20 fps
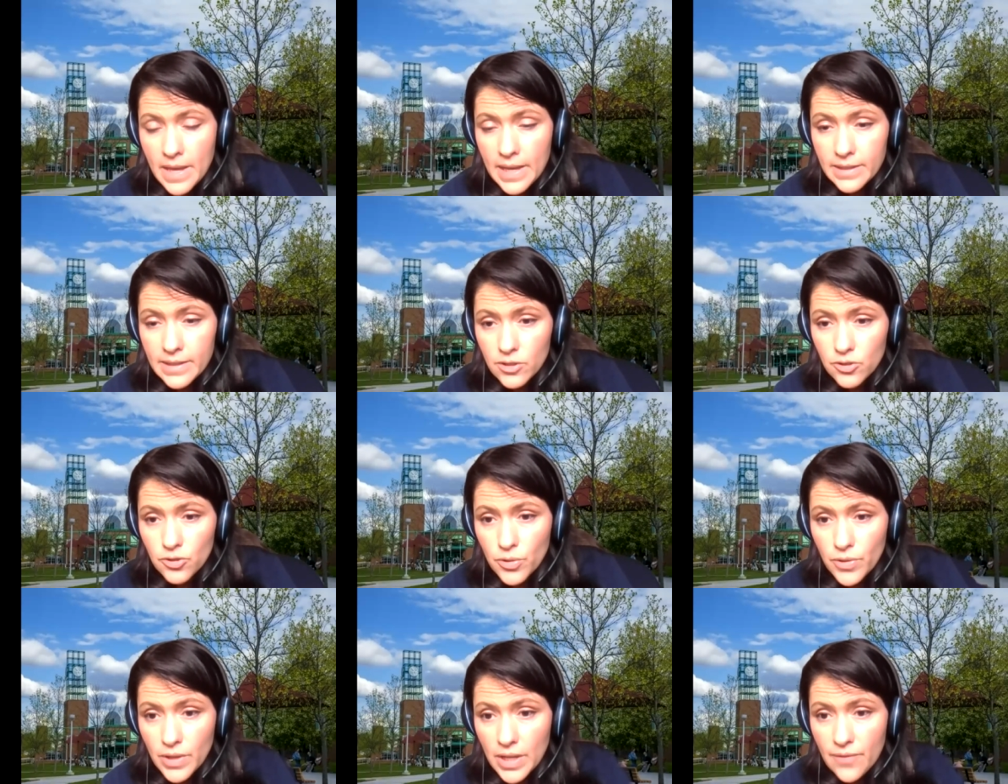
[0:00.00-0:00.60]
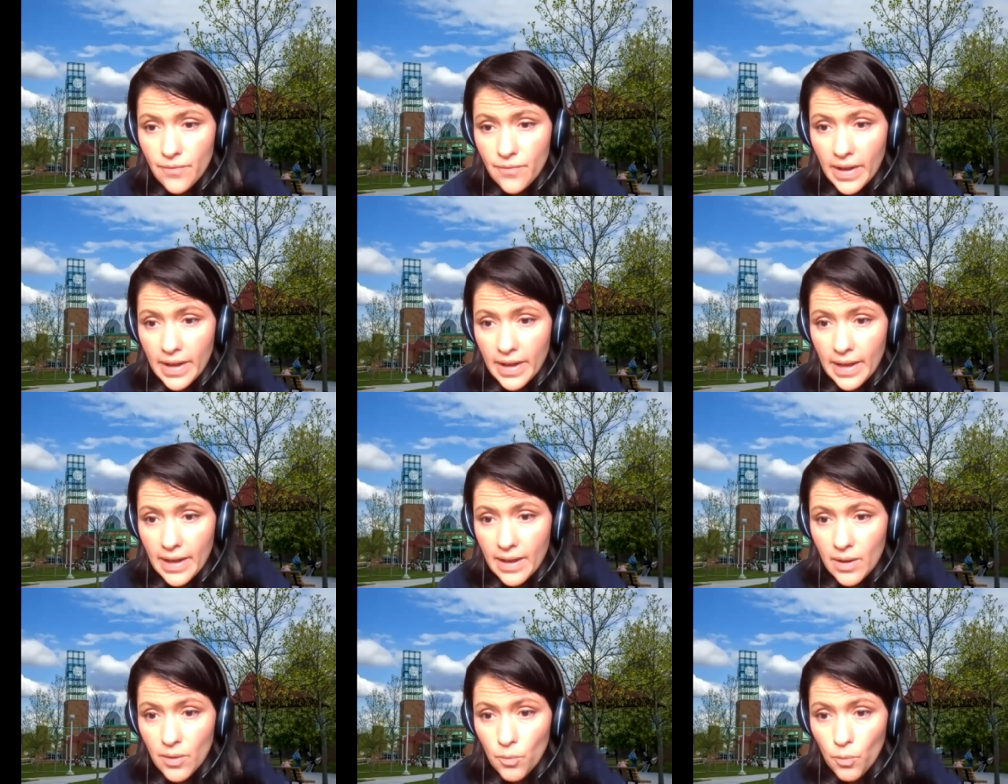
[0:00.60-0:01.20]
is it true that if
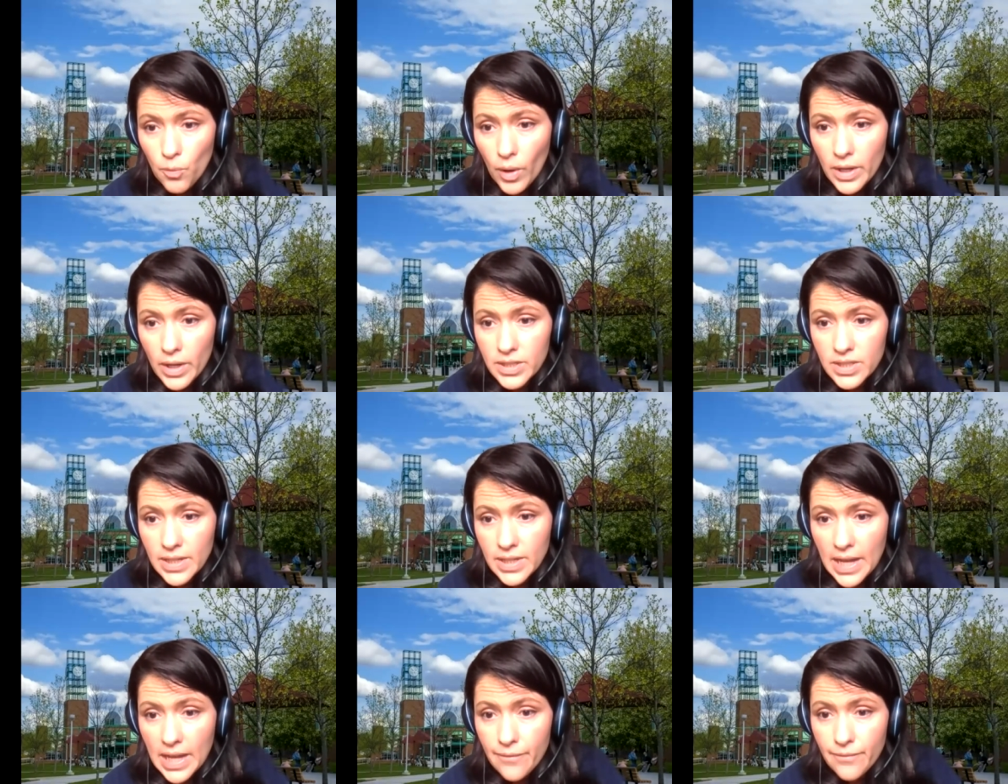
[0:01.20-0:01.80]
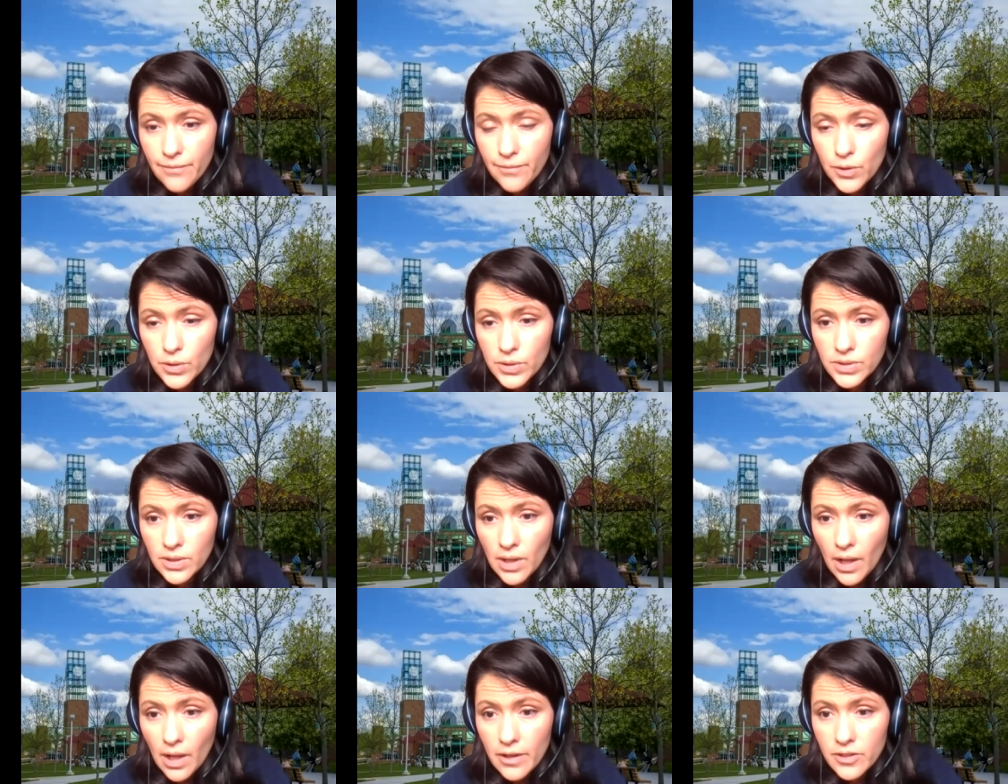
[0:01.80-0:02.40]
I want to have full
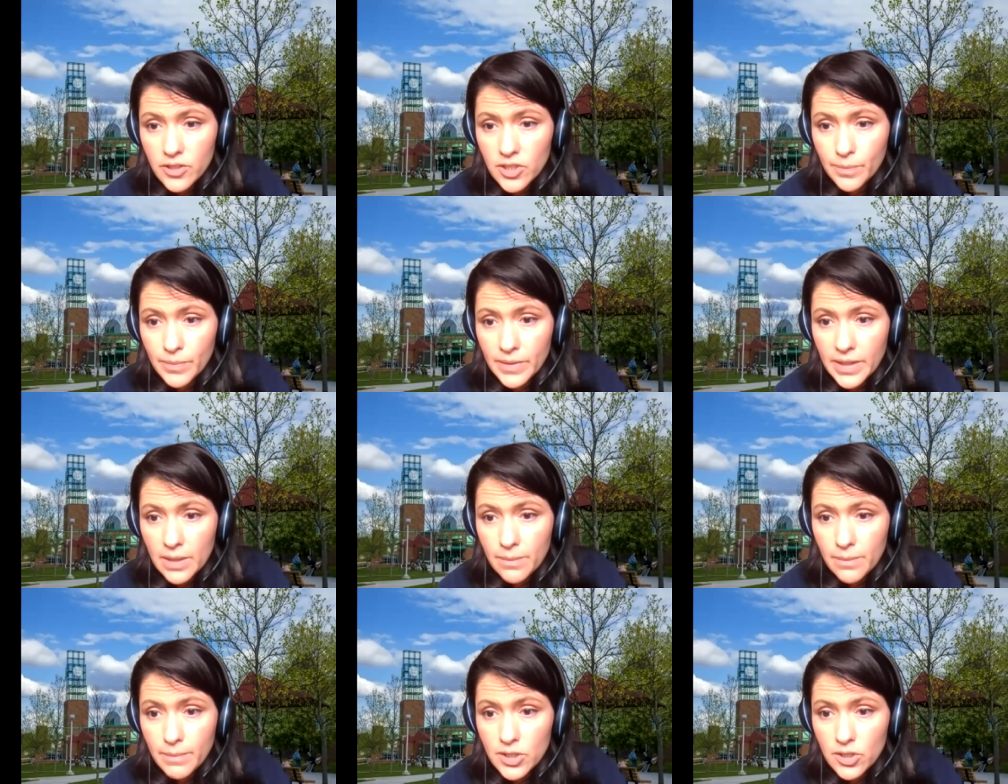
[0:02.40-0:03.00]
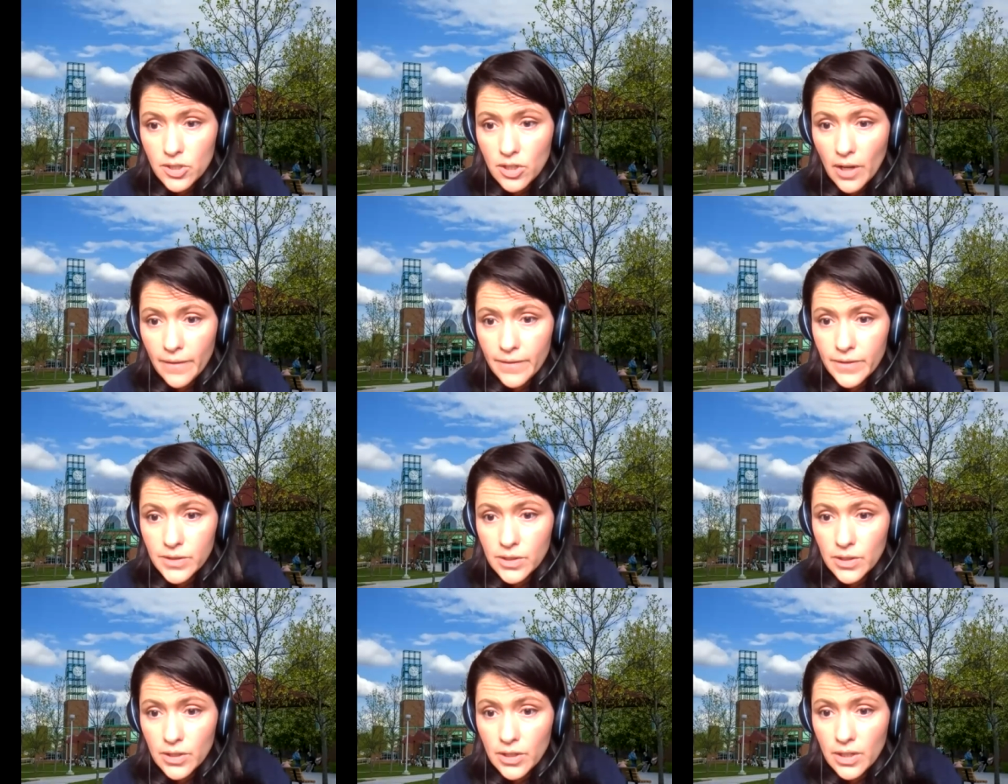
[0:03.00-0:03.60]
scholarship, the admission
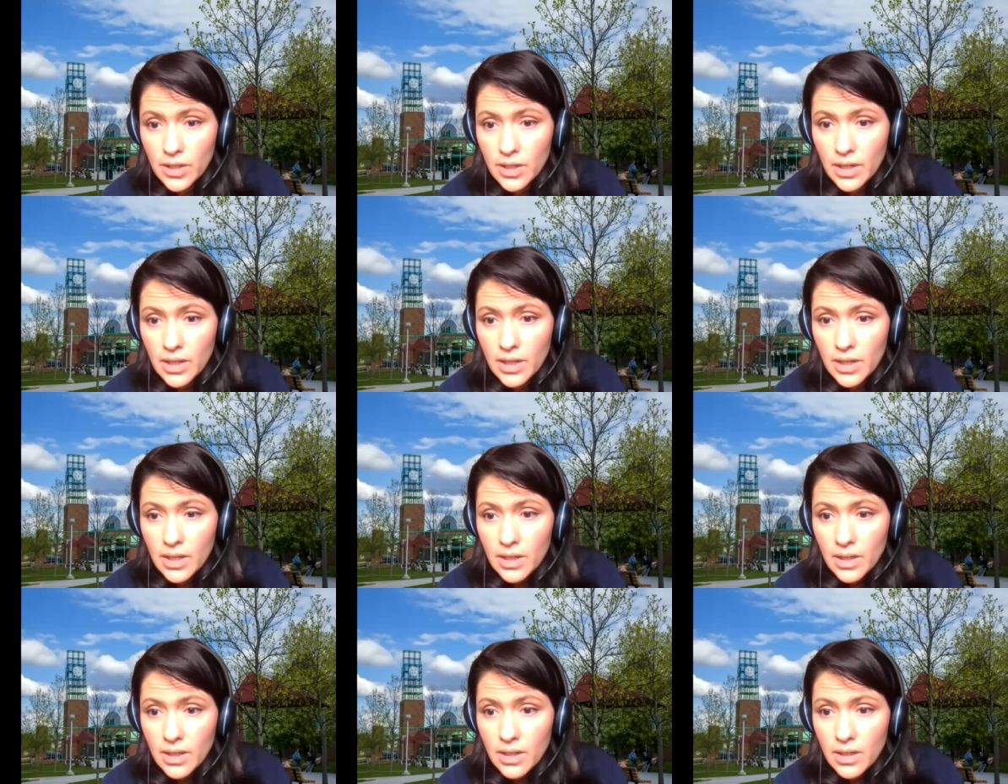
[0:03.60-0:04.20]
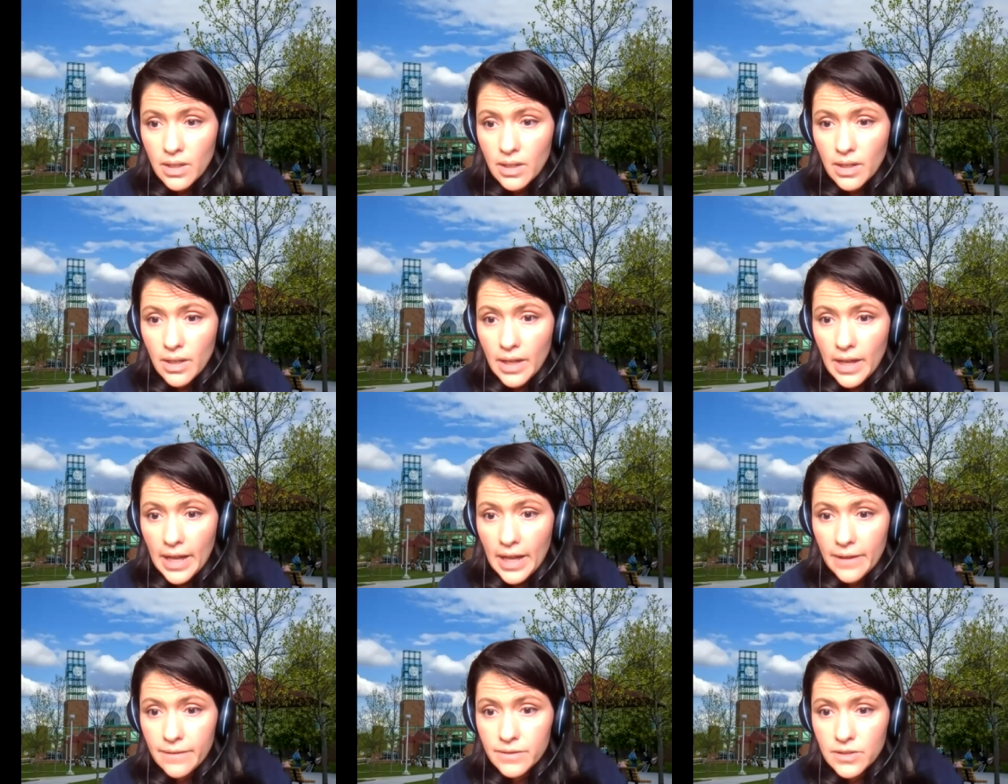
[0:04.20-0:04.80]
officer
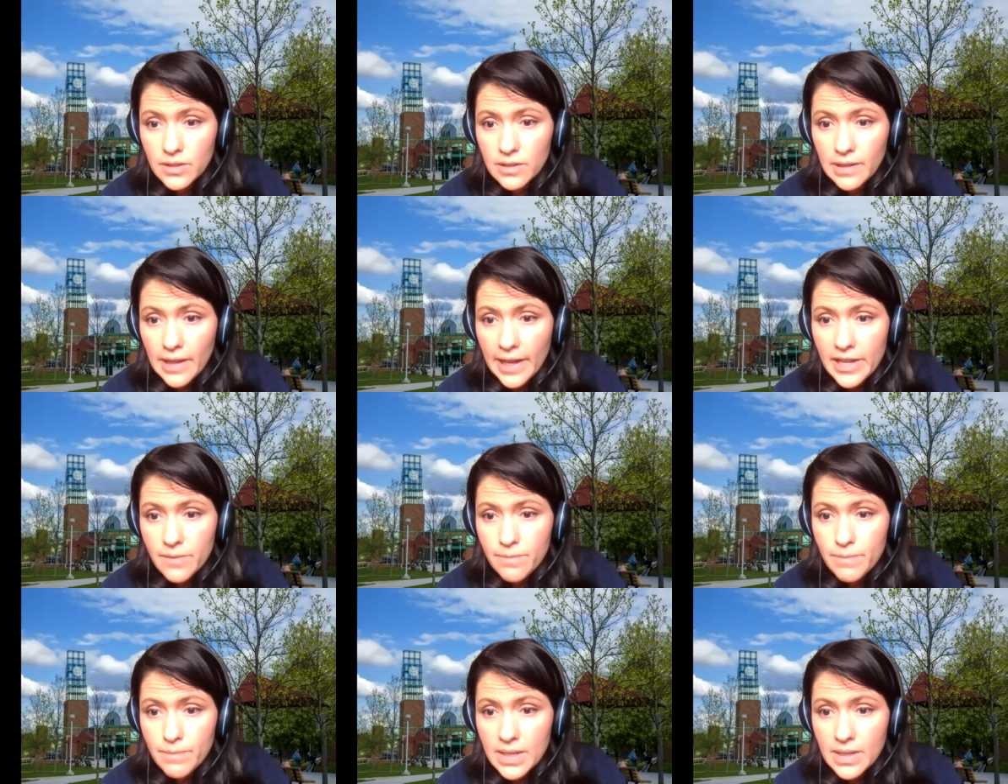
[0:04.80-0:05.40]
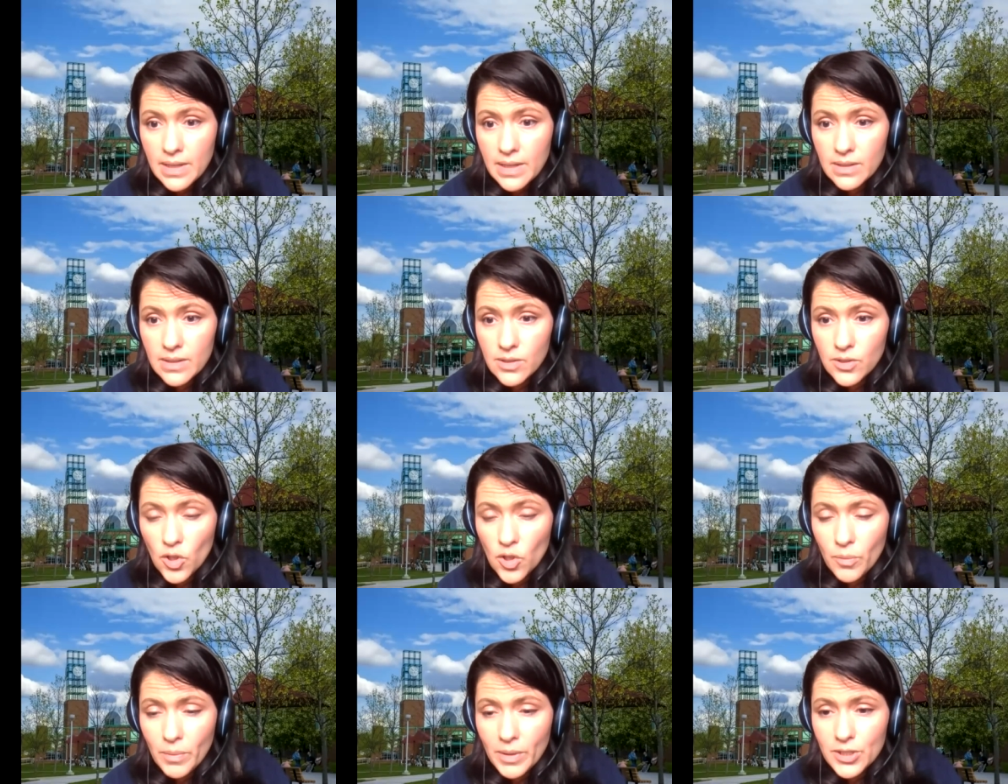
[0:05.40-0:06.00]
have to like me
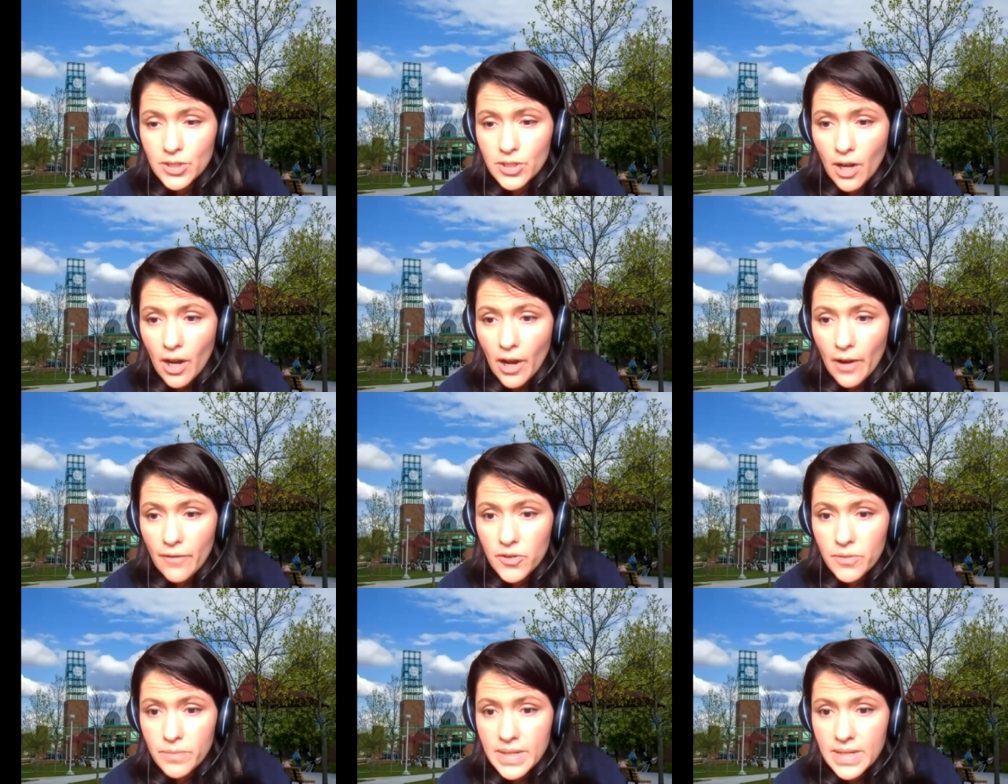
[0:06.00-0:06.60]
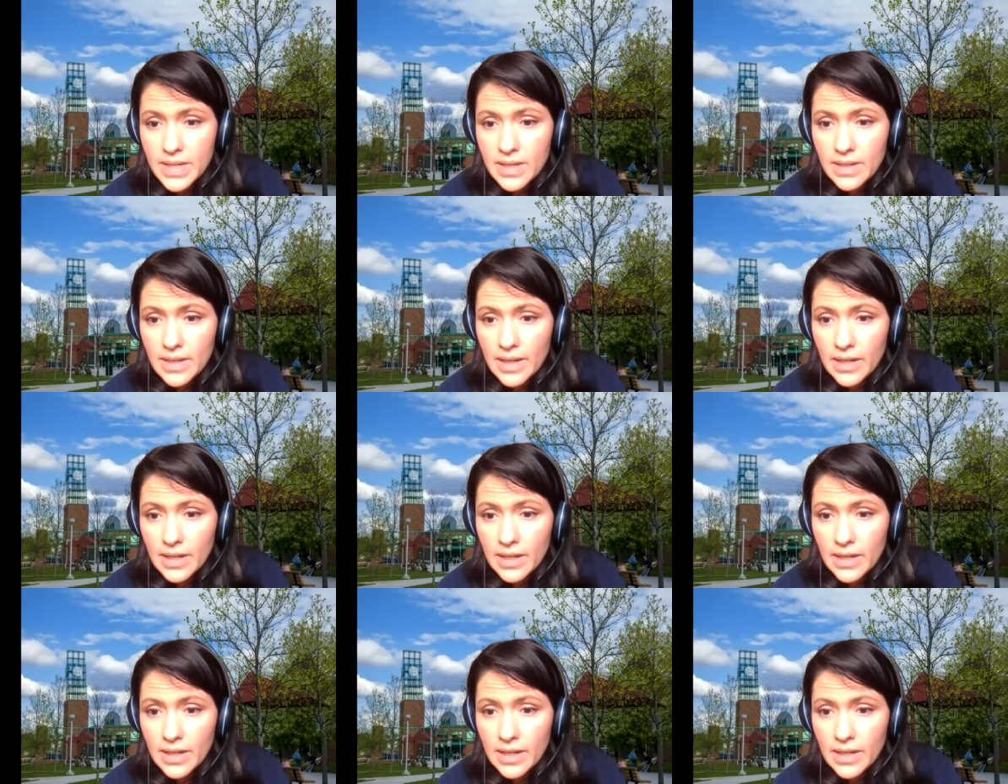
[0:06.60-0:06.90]
so much to offer me?